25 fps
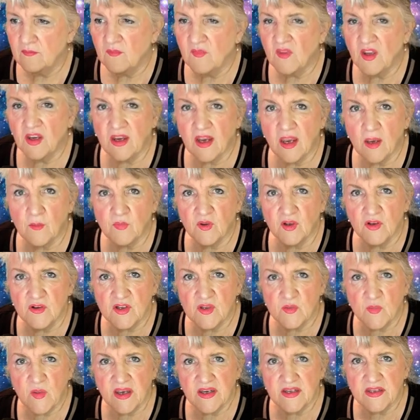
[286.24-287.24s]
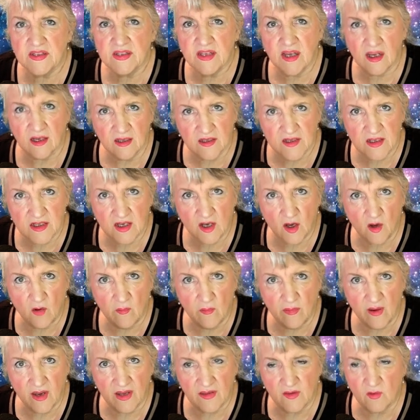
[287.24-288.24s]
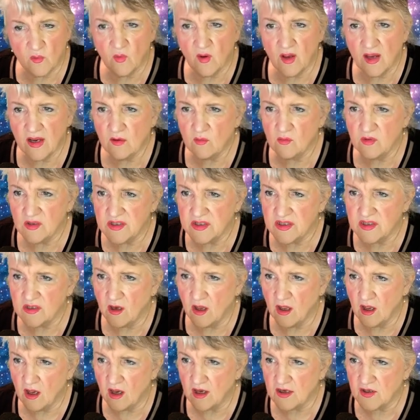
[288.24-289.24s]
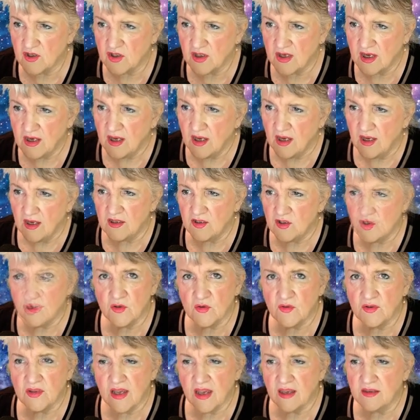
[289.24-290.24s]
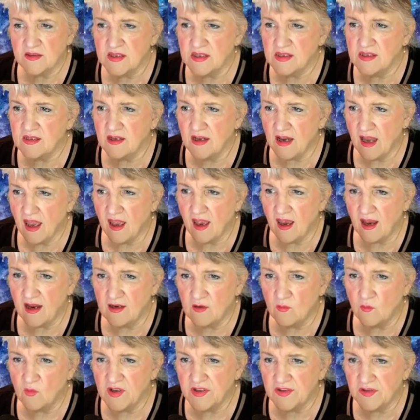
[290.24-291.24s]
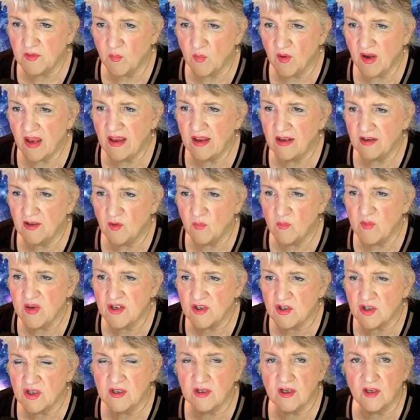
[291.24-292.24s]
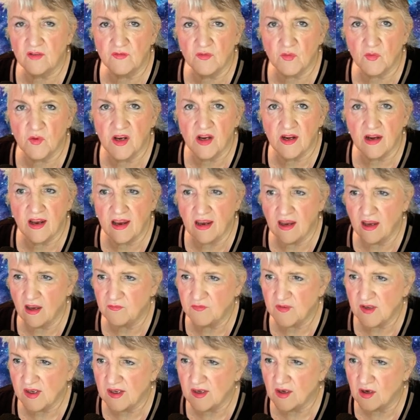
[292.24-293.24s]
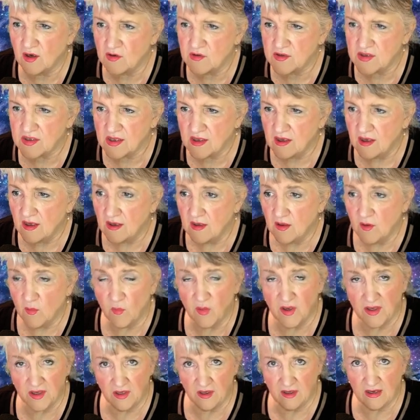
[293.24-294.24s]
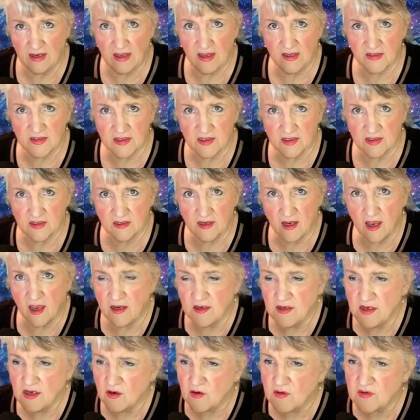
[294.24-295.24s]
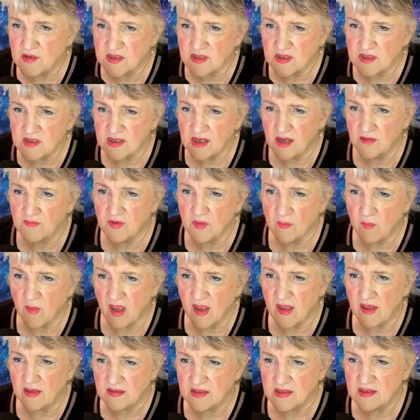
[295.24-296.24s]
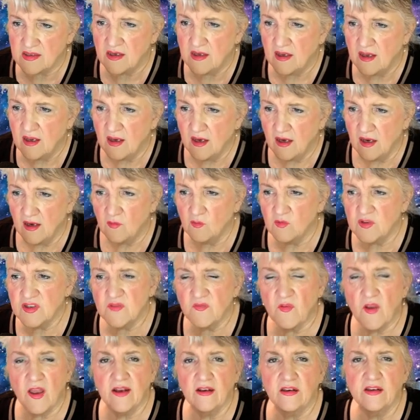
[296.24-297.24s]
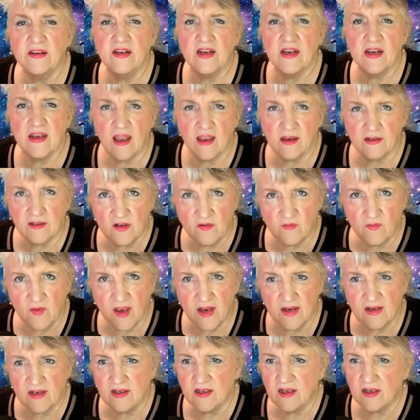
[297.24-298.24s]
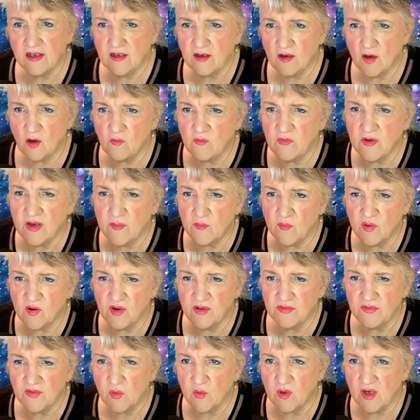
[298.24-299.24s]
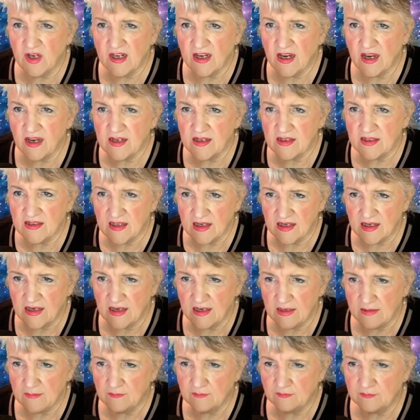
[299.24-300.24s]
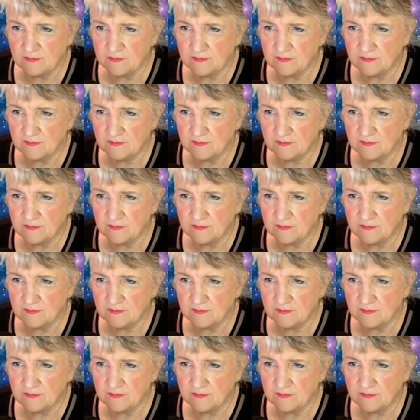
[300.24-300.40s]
The Kepler Space Telescope, by the way, was launched in 2009 with a planned mission of three and a half years, but it lasted nine years and seven months and was finally deactivated in November of 2018. Mm-hmm.